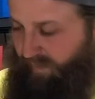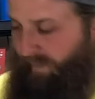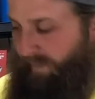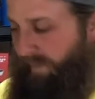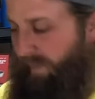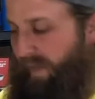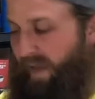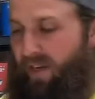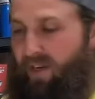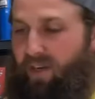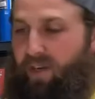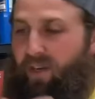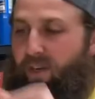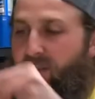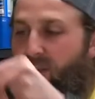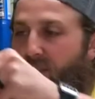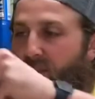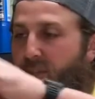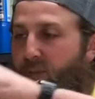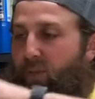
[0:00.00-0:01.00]
And you can do
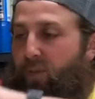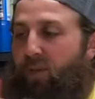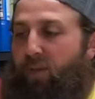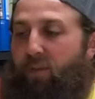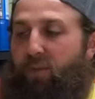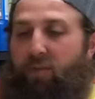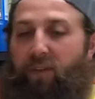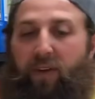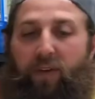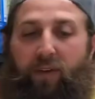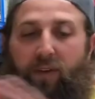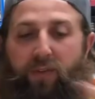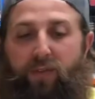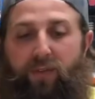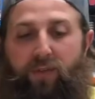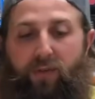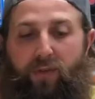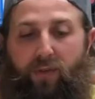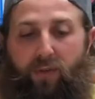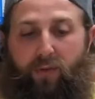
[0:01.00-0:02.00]
this with your fingers
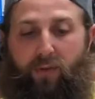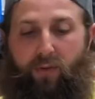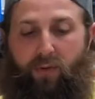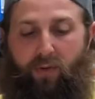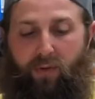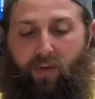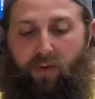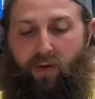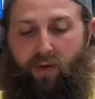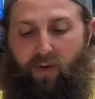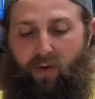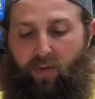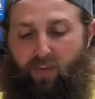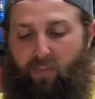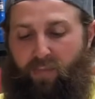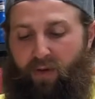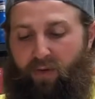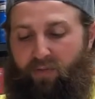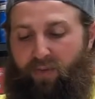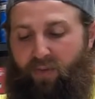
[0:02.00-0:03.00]
too, but
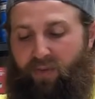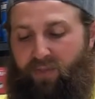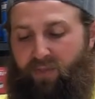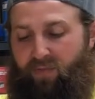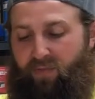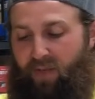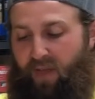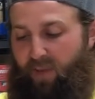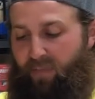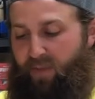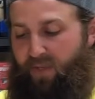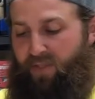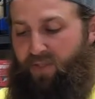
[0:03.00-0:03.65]
if you use a flat piece